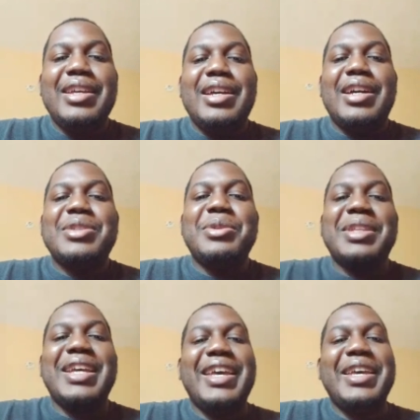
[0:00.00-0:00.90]
And
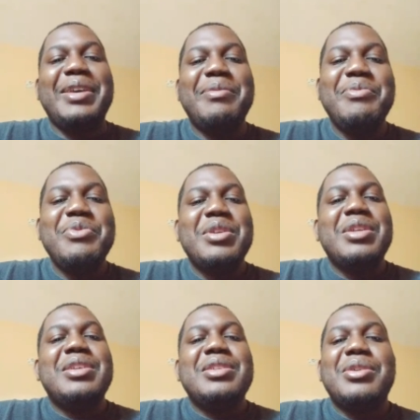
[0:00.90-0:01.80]
sometimes
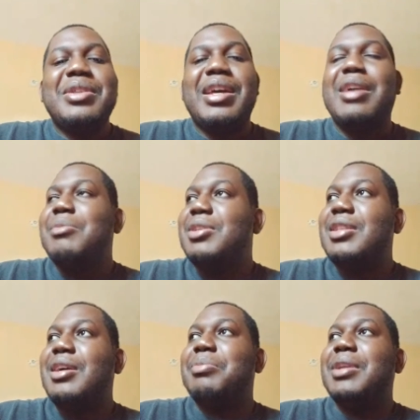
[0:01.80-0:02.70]
sometimes I
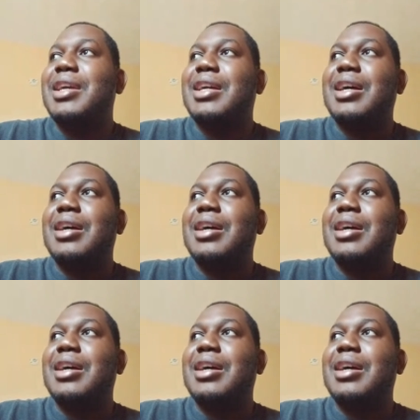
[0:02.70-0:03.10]
slap like